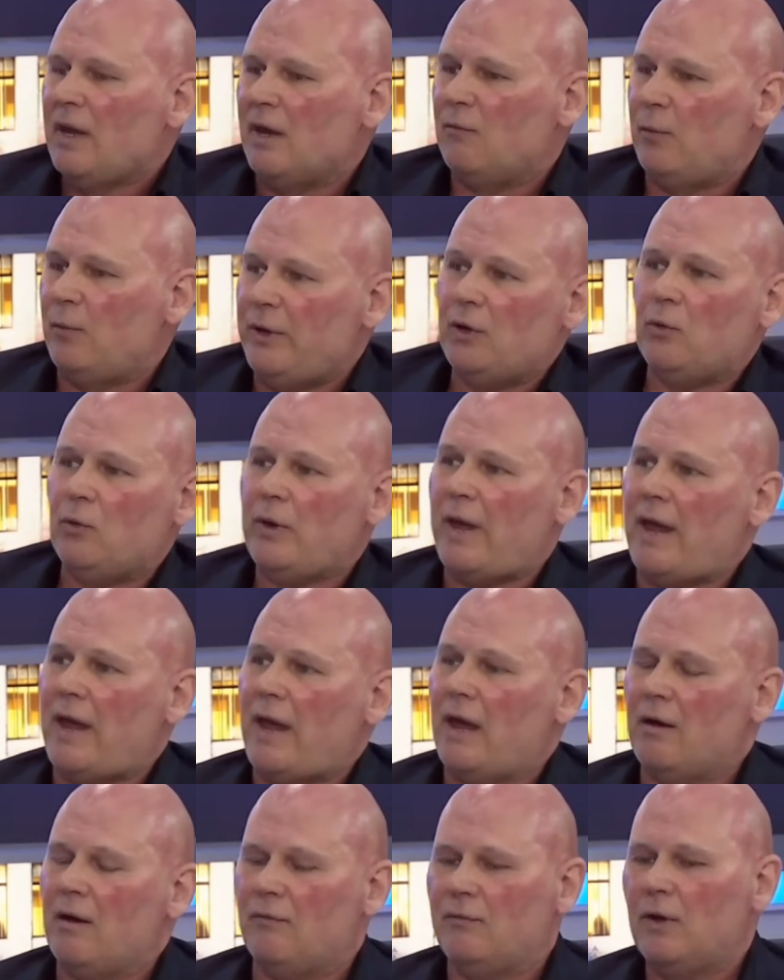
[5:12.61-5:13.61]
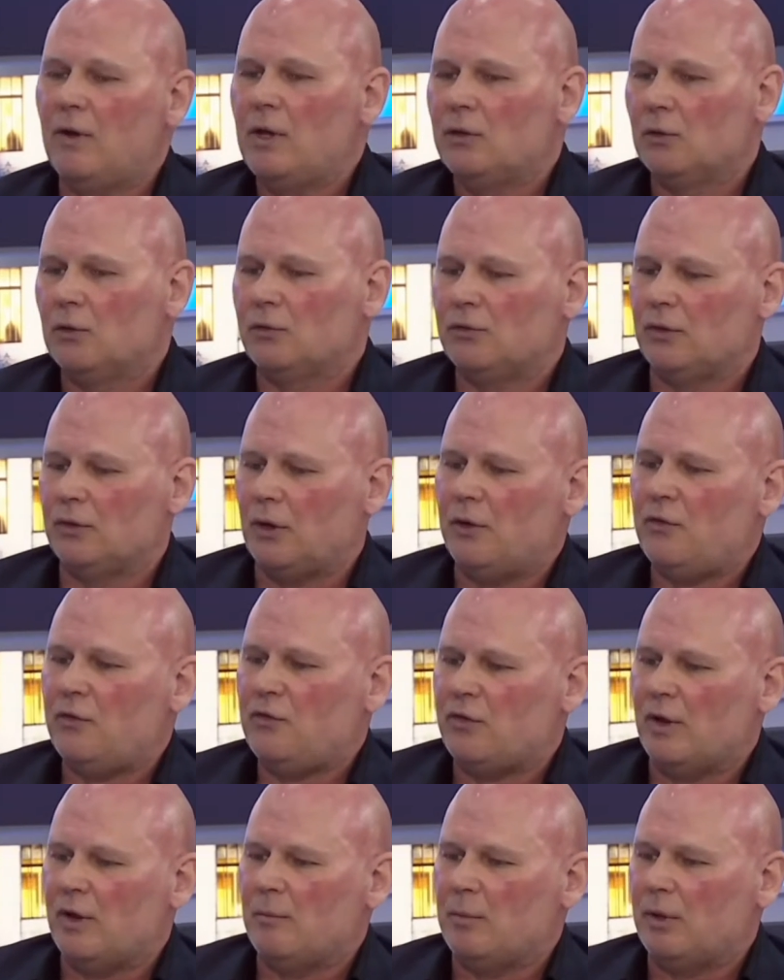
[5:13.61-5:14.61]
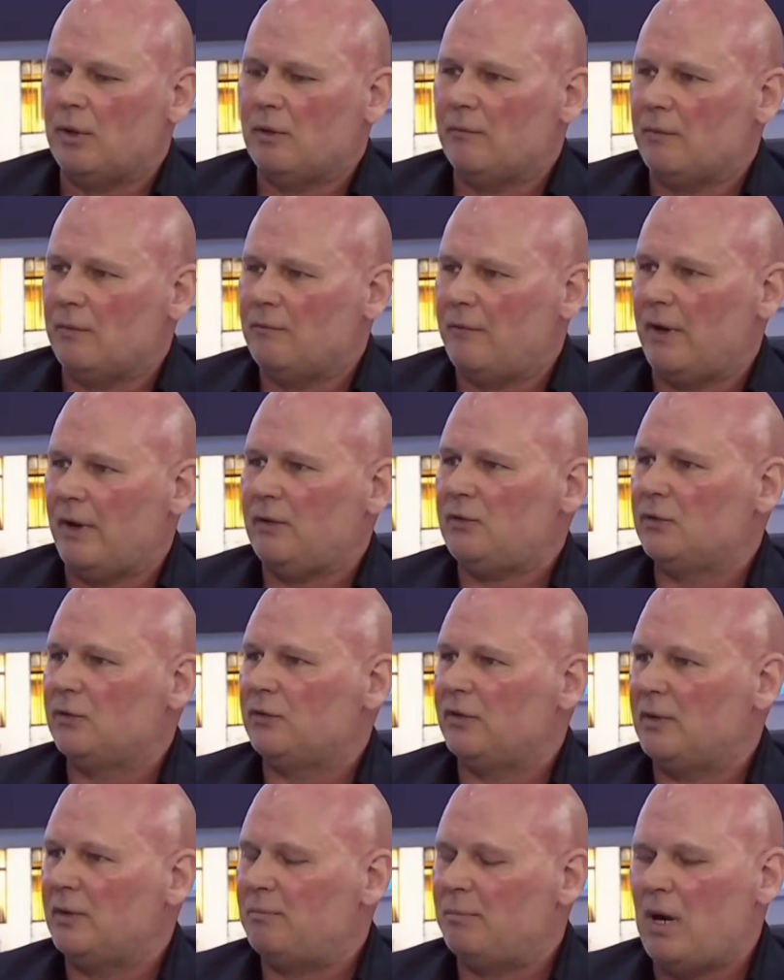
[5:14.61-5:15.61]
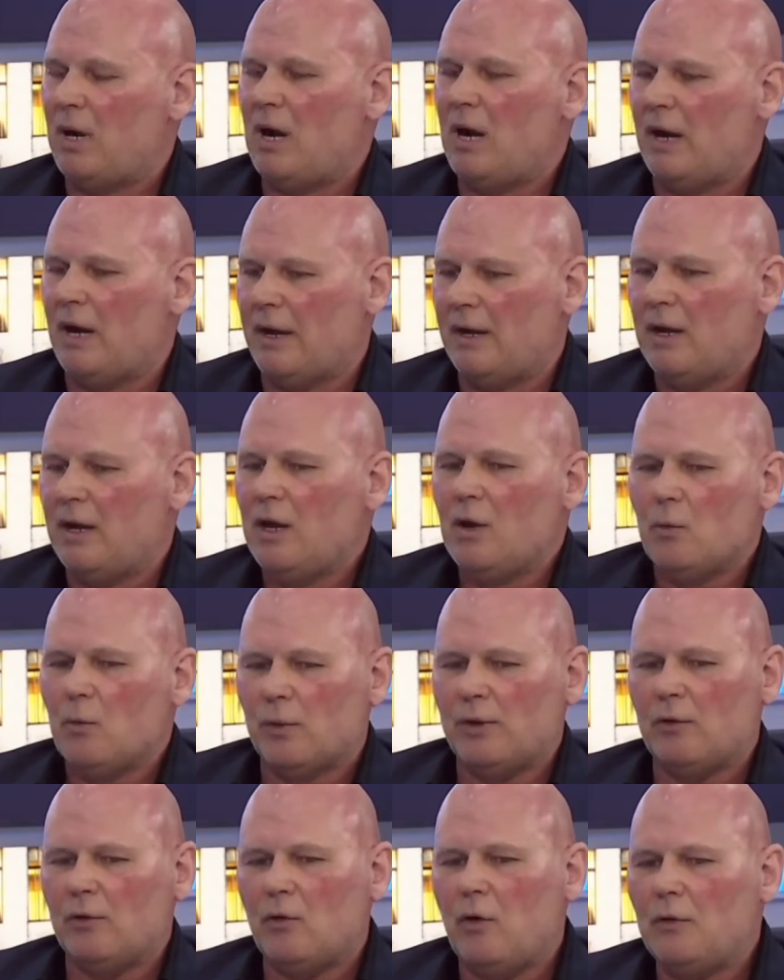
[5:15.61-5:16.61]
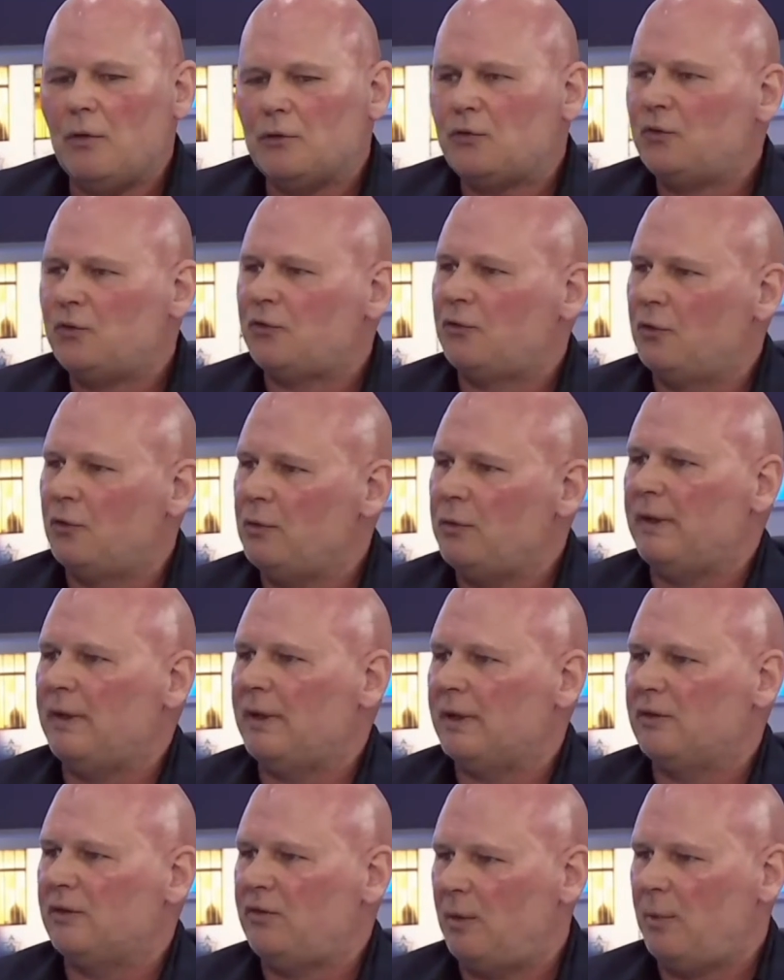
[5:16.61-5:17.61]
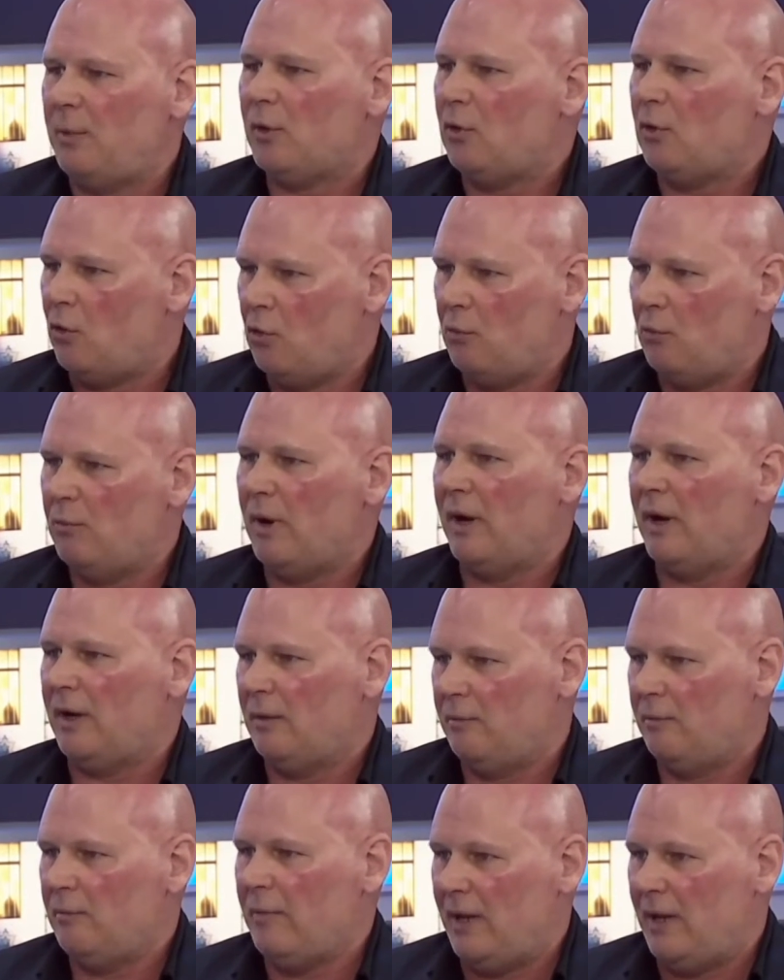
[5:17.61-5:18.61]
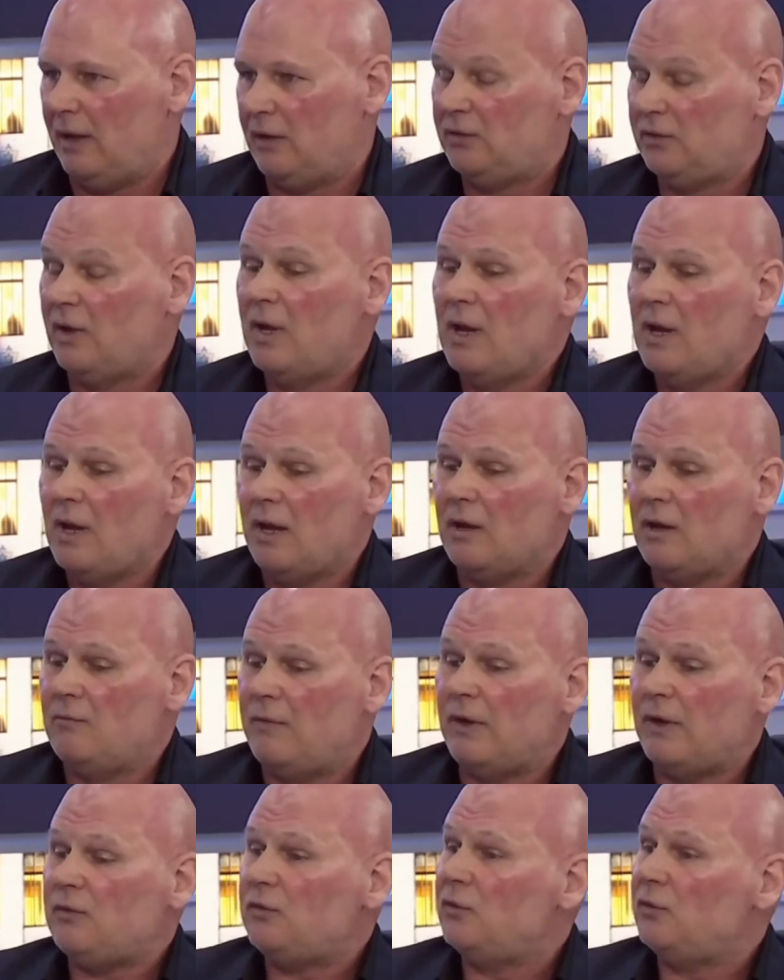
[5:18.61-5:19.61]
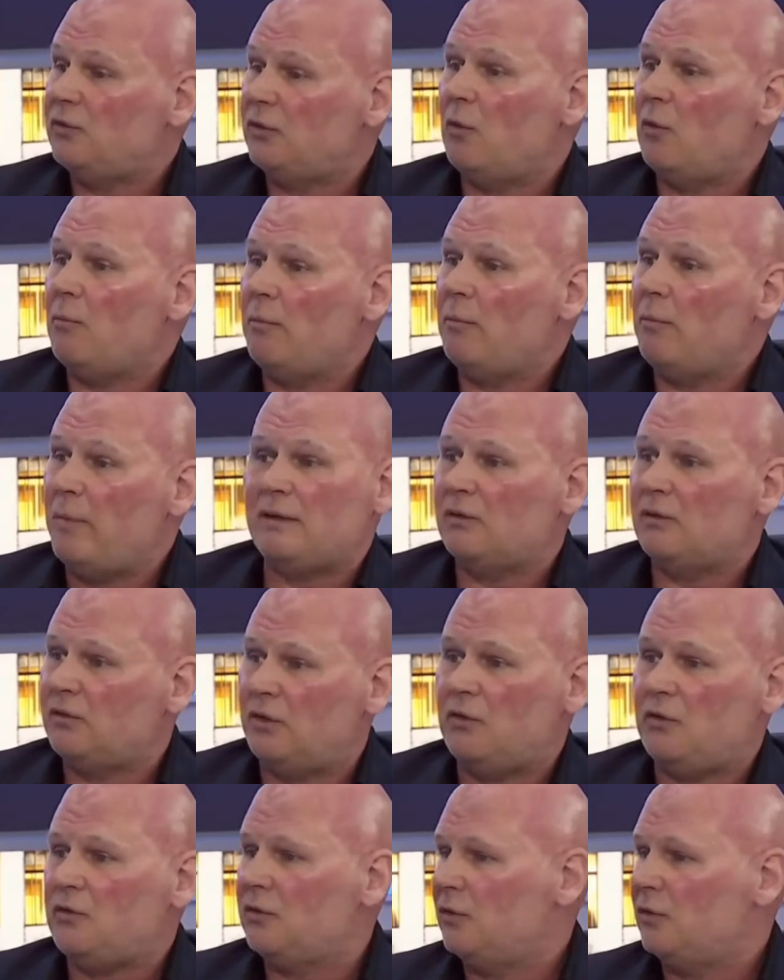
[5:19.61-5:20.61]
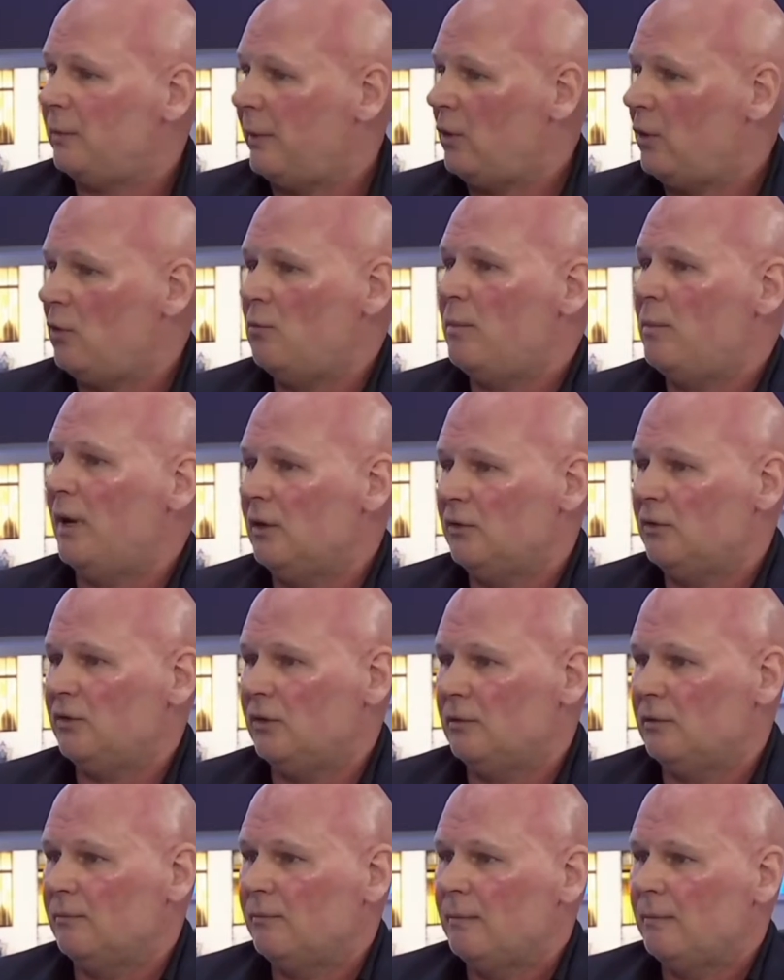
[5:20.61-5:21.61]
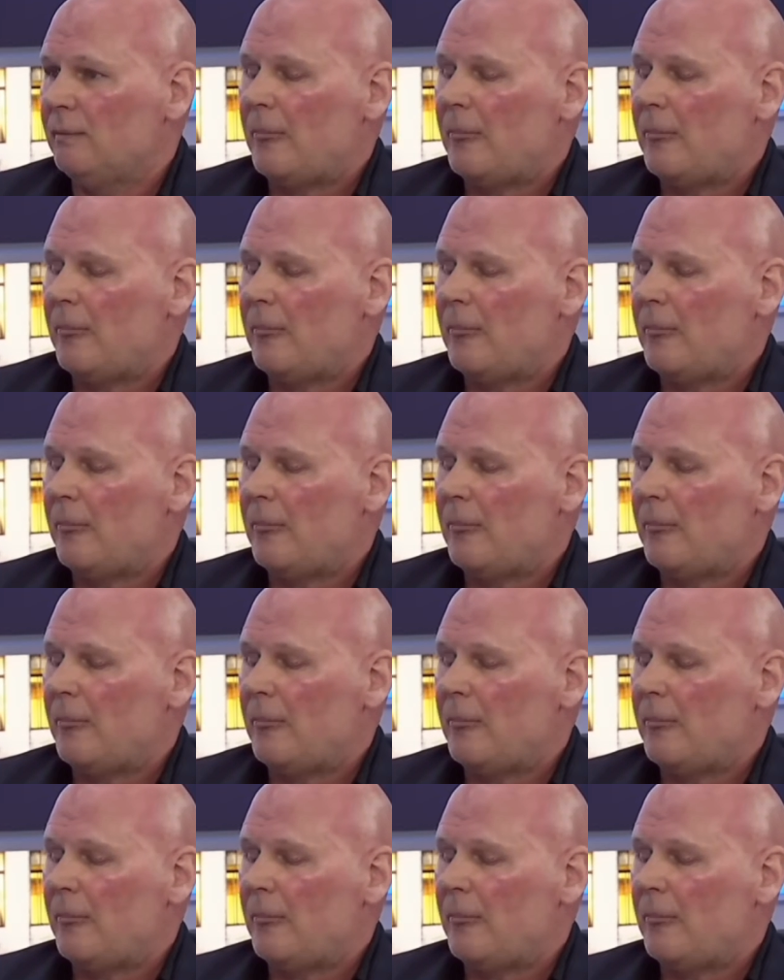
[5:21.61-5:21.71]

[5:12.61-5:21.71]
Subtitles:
If we don't have those large number of investors that buy without all the scrutiny that a typical home buyer makes, investors don't make decisions the way home buyers do.